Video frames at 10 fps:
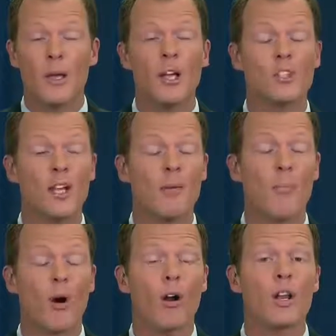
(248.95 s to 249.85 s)
because
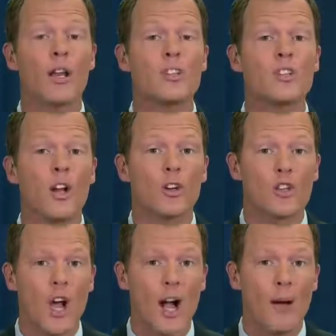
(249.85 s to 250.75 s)
in part it is
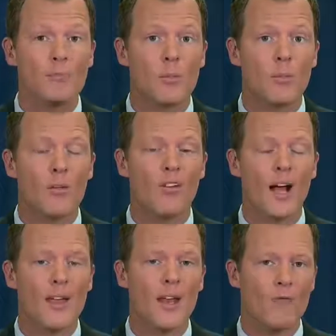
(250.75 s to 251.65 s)
their job to
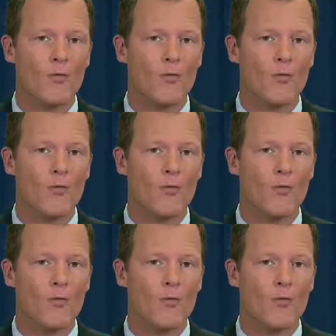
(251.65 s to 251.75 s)
provide that